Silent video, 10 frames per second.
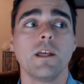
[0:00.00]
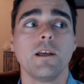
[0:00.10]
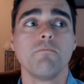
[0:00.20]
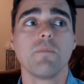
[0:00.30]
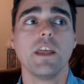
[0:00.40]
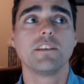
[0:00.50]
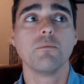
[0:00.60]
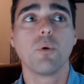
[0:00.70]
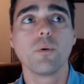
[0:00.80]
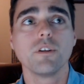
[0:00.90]
It's
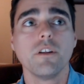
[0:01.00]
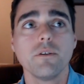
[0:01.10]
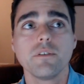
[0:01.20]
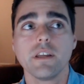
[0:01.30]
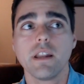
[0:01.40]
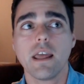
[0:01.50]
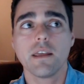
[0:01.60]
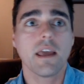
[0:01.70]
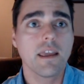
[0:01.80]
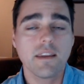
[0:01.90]
important to know that
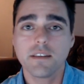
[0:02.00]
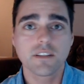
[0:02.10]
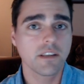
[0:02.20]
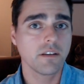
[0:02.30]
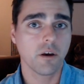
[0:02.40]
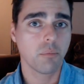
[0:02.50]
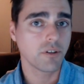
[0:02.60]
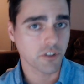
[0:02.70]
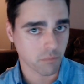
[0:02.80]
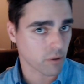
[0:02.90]
AA isn't a bunch
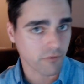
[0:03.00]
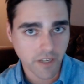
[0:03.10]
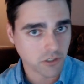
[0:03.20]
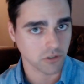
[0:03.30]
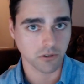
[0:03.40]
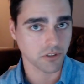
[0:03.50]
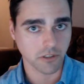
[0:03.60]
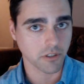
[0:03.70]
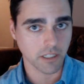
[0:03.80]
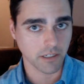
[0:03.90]
of professionals that are
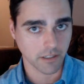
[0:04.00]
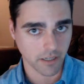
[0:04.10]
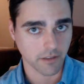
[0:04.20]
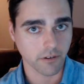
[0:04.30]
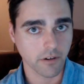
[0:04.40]
getting together.